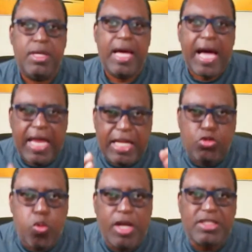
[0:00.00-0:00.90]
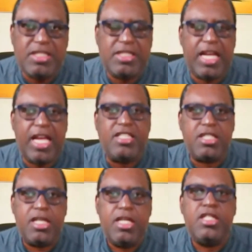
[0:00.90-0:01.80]
And at one stage,
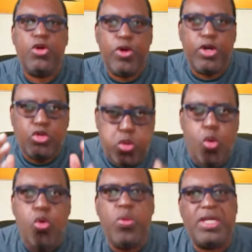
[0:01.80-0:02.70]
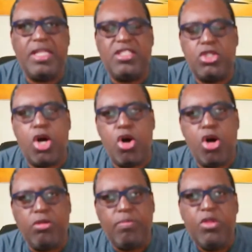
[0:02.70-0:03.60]
they were 2 wickets
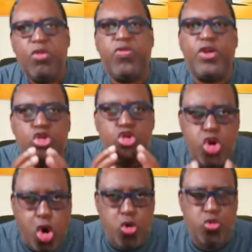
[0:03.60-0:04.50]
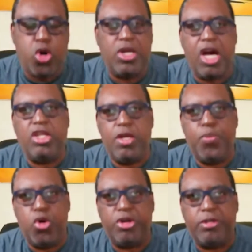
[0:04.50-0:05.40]
down for no run on the
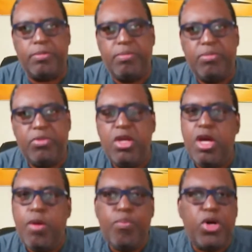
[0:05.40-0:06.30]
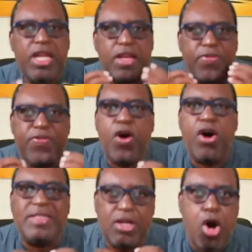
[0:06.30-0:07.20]
board. But they
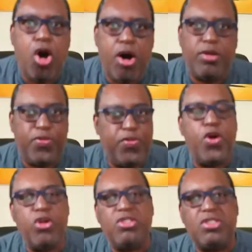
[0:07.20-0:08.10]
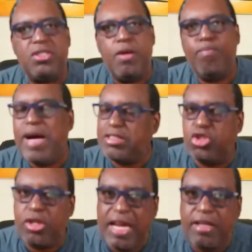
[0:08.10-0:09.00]
fought hard. First,
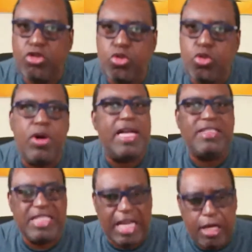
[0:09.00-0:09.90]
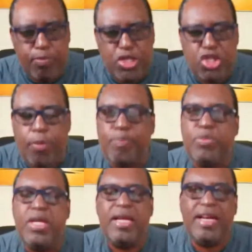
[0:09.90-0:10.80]
Macho Nandu and Teddy Bishop
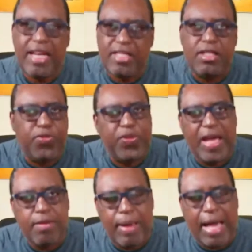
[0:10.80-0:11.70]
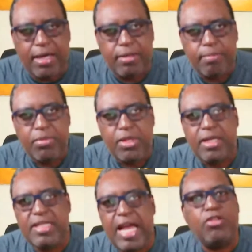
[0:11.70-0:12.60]
led the fight back.
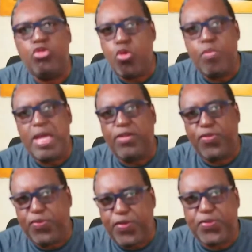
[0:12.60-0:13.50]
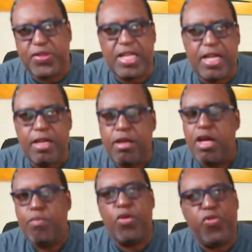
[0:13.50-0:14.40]
Nandu made 15
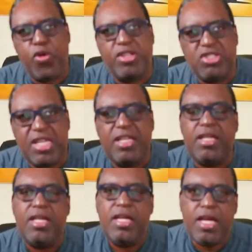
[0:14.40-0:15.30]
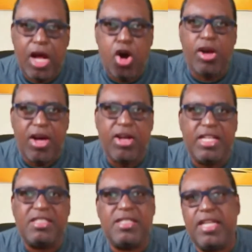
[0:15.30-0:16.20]
before, I think, in all
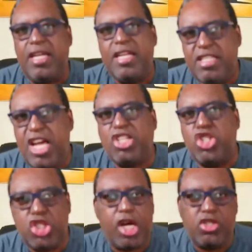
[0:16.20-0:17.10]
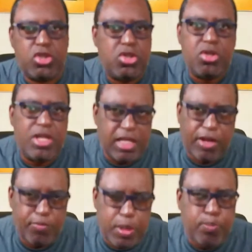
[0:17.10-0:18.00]
honesty, that shot should not
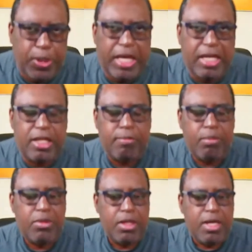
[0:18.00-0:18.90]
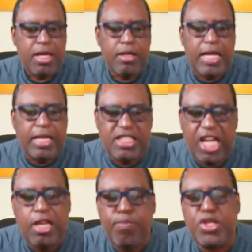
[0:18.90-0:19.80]
have been played. Then
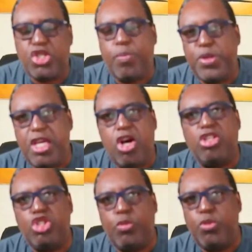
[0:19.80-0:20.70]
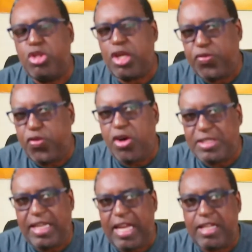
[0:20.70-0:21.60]
Teddy Bishop, he contributed
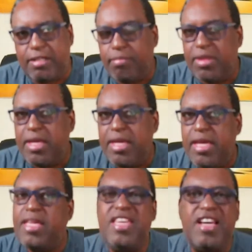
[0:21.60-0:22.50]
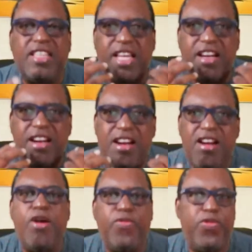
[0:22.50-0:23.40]
48. He got a
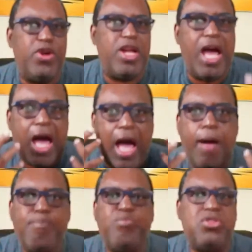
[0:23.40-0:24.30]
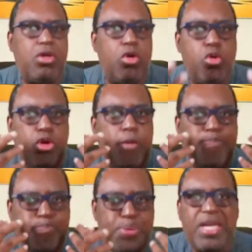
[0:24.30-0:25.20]
lovely, absolutely
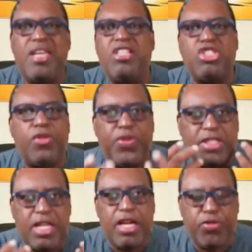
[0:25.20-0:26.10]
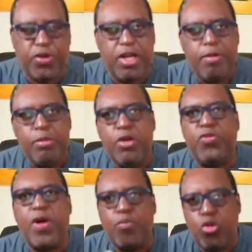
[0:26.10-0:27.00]
peach of a delivery
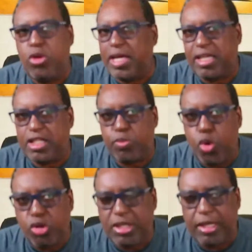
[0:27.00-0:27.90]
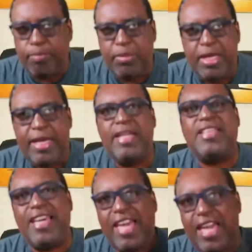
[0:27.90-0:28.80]
from Gudakesh Moti.
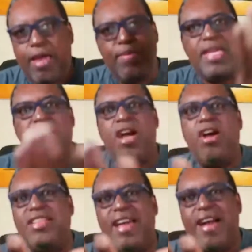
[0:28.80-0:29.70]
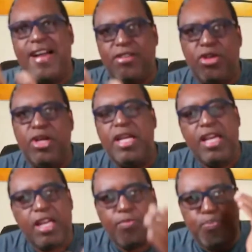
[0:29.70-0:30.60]
It came in on the angle,
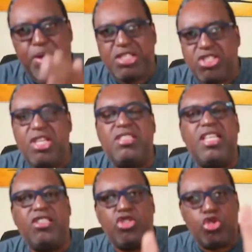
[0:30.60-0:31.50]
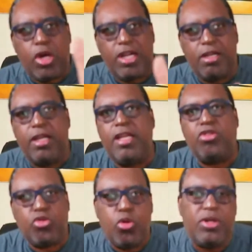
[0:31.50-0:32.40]
it pitches, it straightened,
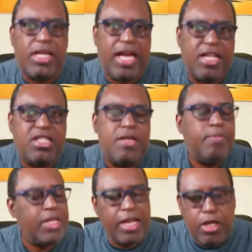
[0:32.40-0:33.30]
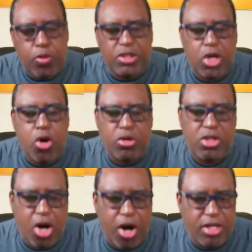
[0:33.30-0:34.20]
it took the edge, and it was out
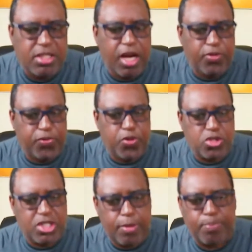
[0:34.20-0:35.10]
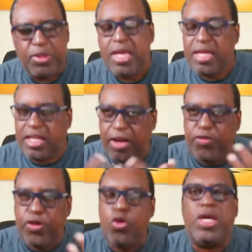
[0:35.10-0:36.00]
caught at first slip.
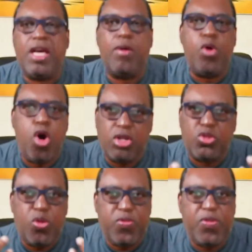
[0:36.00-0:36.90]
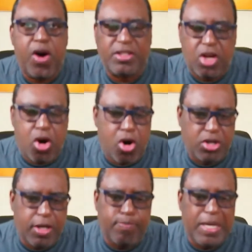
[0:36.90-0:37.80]
Kevin Wickham also fought
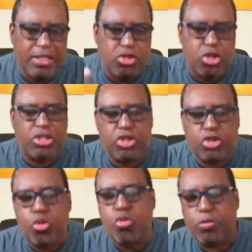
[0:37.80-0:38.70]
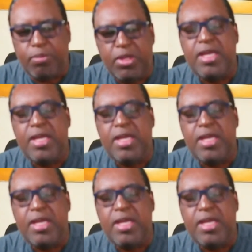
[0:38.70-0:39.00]
hard and made 32.